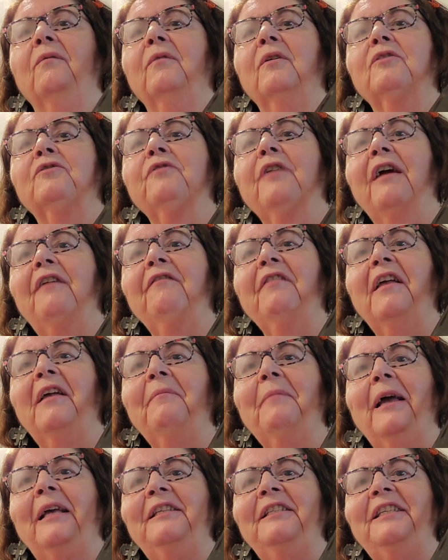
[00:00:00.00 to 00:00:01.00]
We're
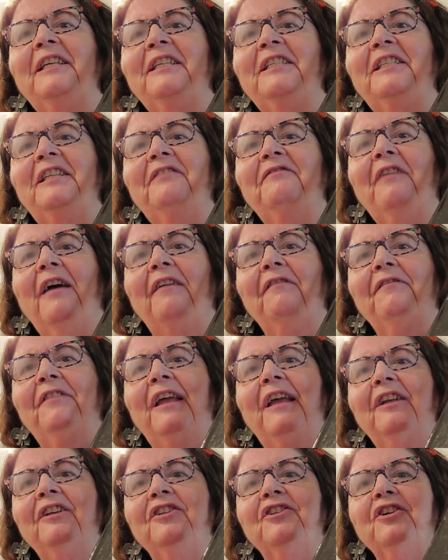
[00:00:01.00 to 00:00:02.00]
traveling my
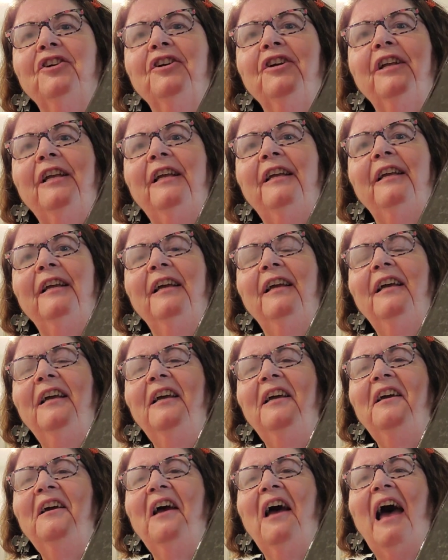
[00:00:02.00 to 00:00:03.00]
65-day journey,
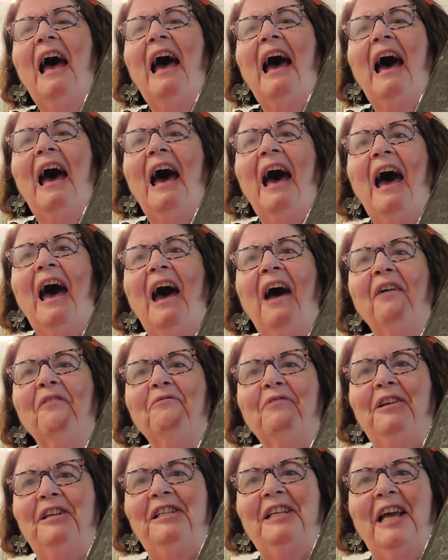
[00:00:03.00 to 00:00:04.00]

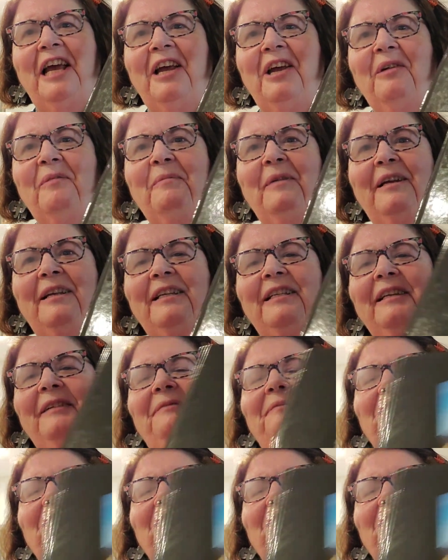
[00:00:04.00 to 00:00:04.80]
ah, retirement.